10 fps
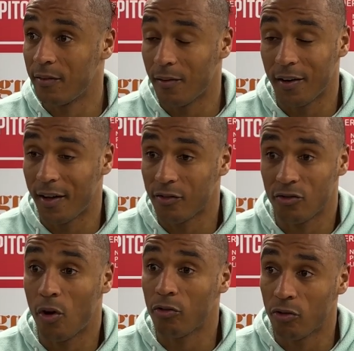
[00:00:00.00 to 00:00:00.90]
and that's
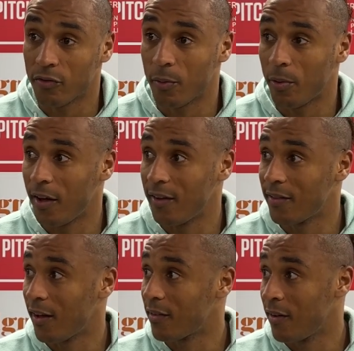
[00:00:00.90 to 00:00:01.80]
not just the players,
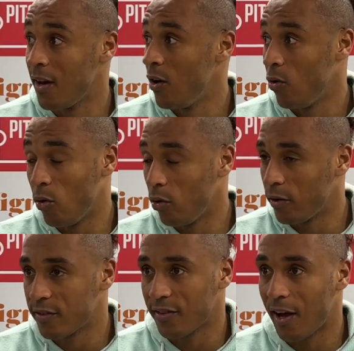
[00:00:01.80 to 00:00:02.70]
that's all the
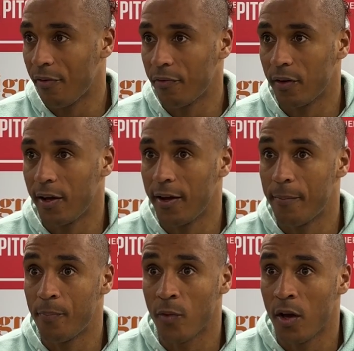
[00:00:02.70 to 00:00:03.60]
staff, um,